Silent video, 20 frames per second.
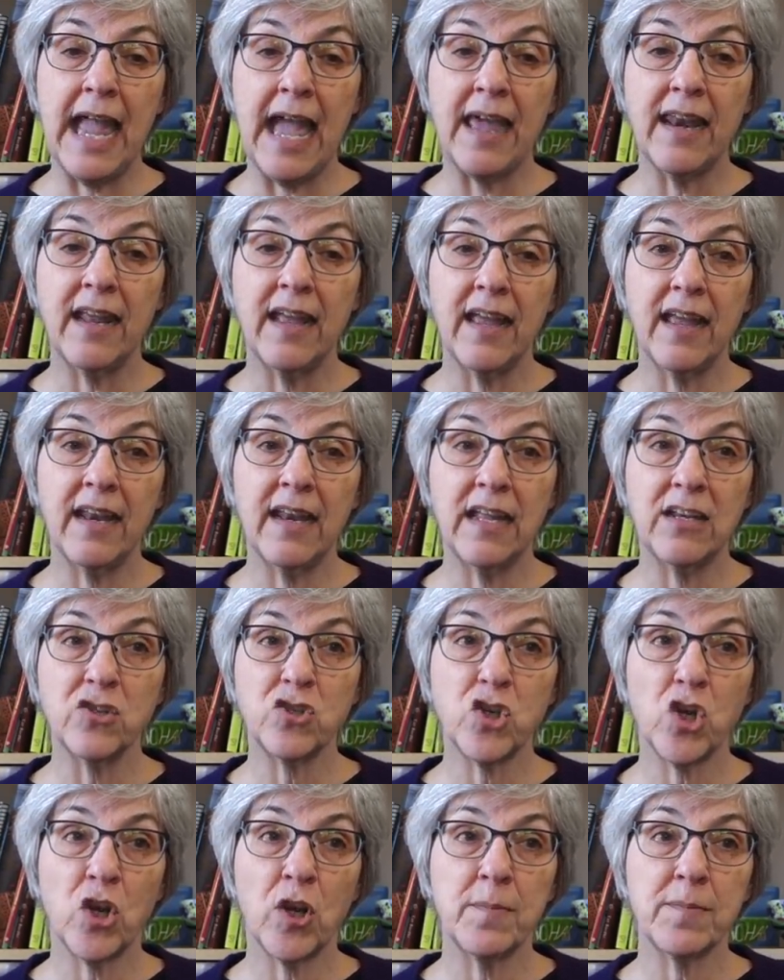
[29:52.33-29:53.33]
at it in
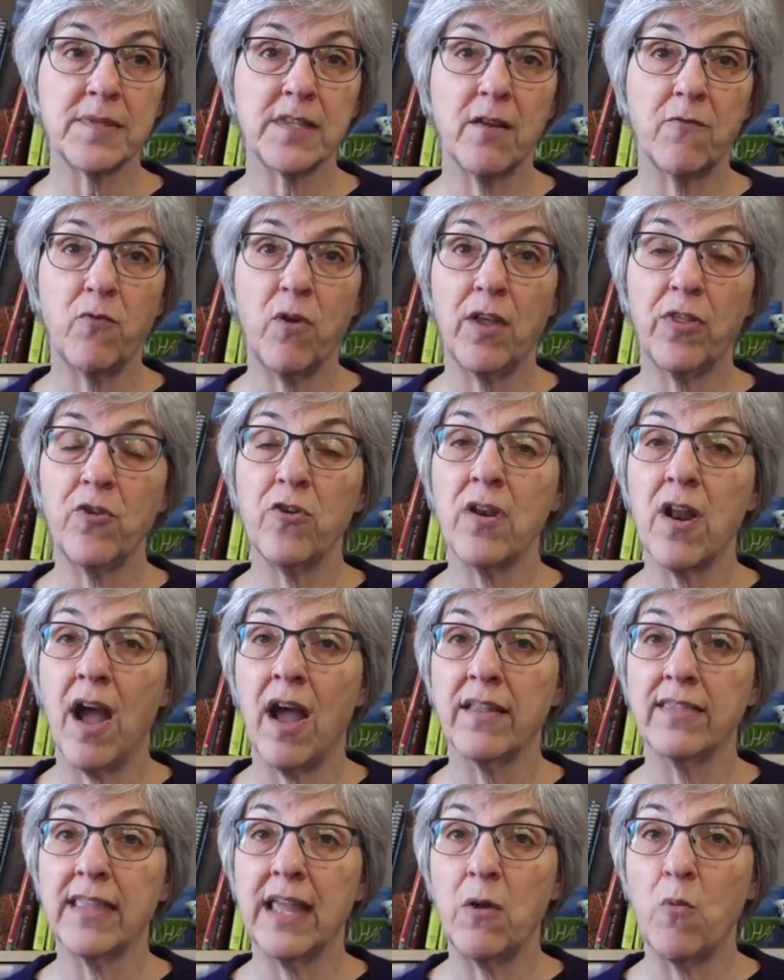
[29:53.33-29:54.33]
terms of whether or
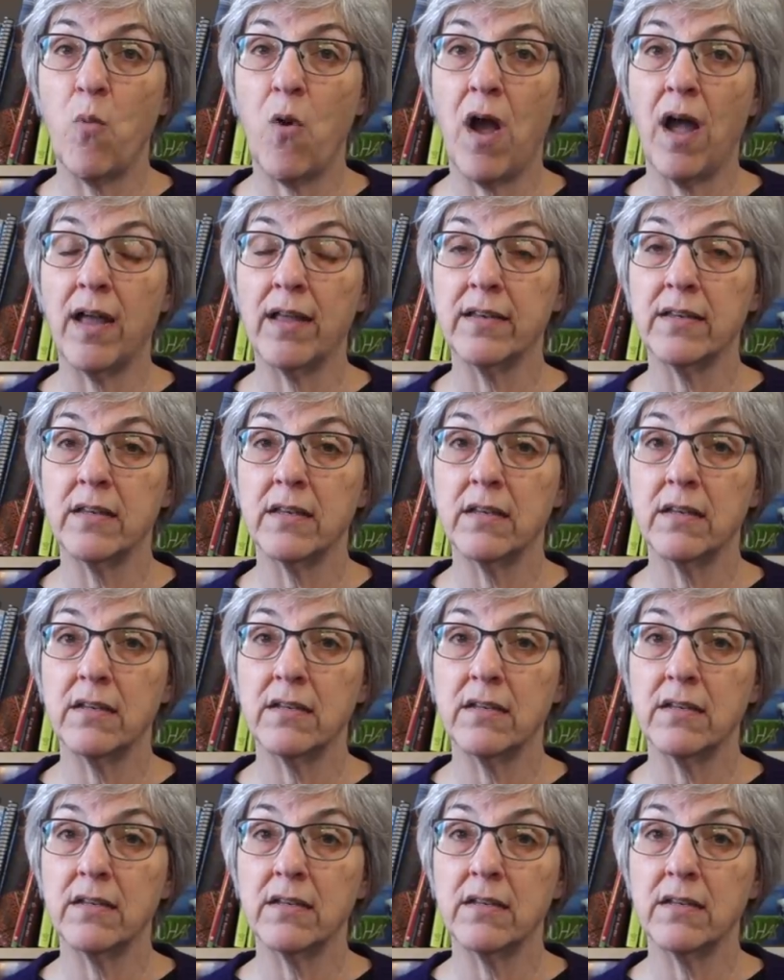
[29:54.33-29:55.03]
not they want